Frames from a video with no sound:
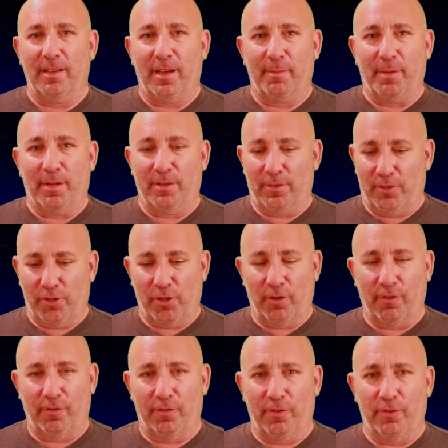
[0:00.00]
I'm going to
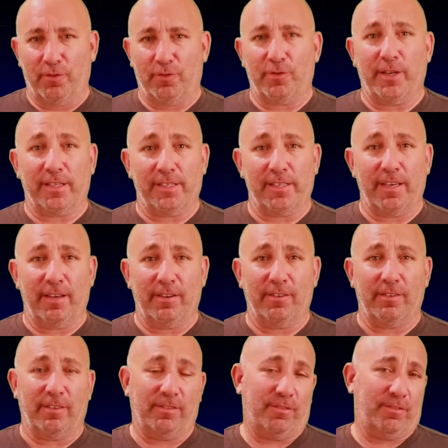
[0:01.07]
show a few tricks
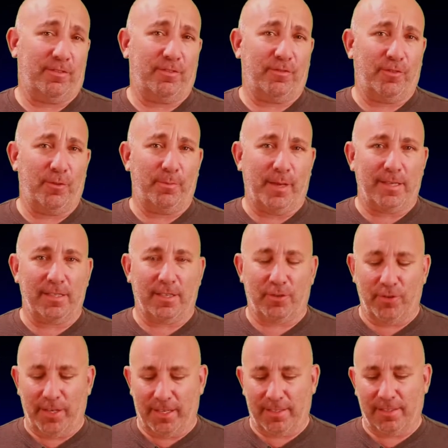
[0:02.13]
here, and a few basic
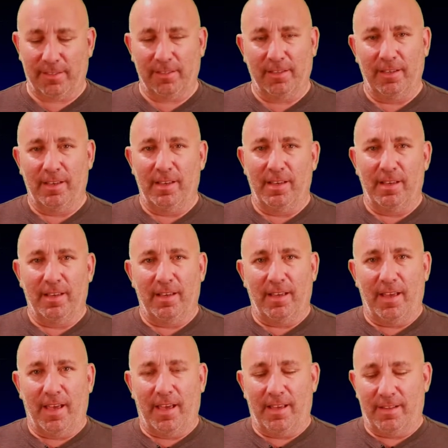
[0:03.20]
tricks,
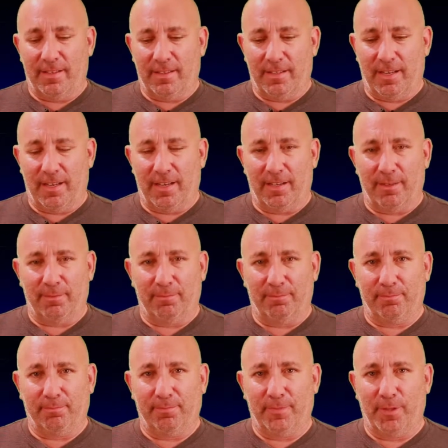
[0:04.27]
and um,
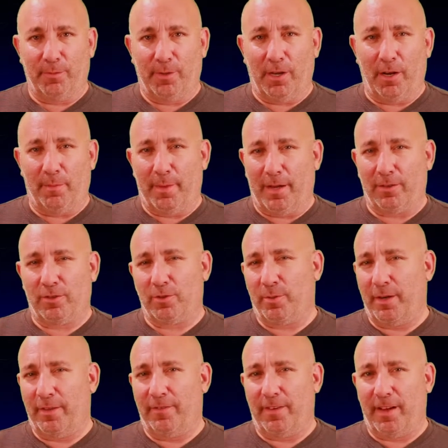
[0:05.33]
we've got about
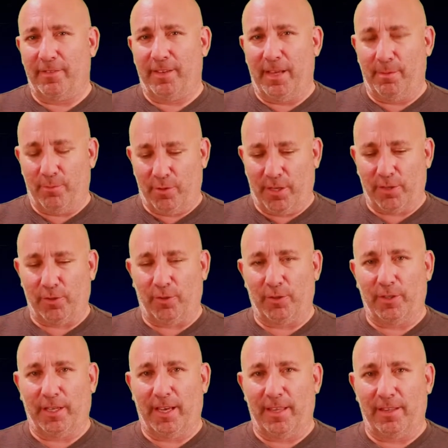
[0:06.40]
twenty-five name tricks
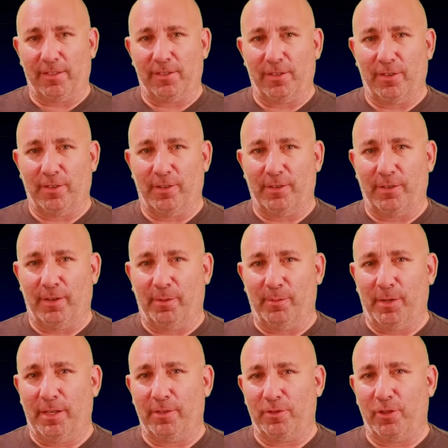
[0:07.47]
altogether, so I'm
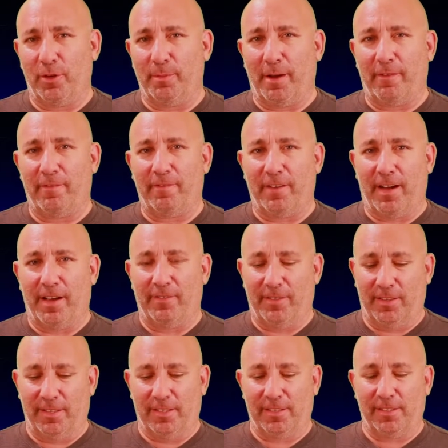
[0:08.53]
going to show about five
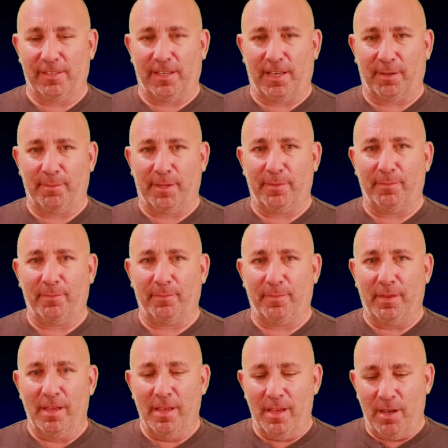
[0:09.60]
in this segment.
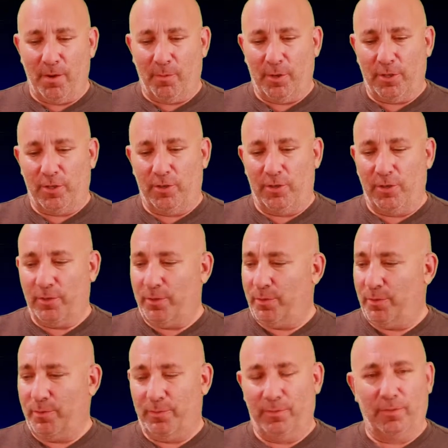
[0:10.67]
What you
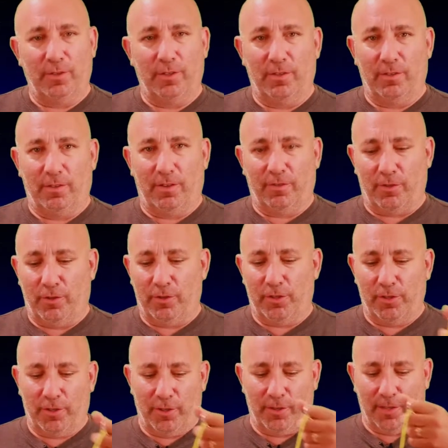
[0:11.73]
do, of course,
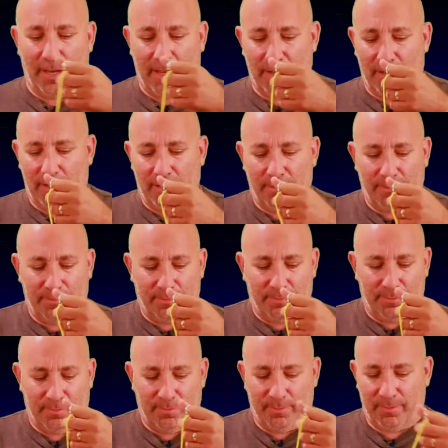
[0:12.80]
you turn the light on
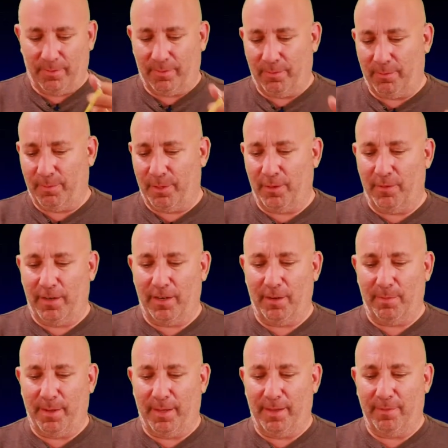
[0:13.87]
when you're ready
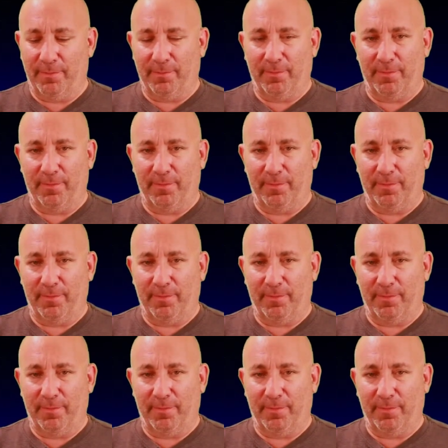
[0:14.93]
to play,